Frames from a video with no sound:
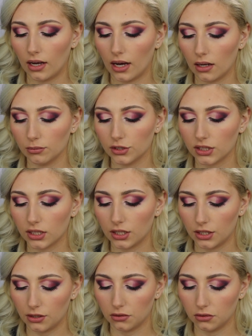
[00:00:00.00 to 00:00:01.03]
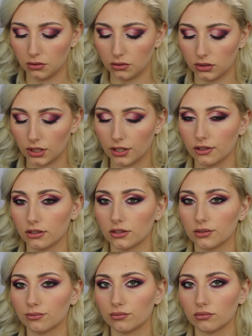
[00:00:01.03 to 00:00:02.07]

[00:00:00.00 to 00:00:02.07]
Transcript: I'm just gonna use her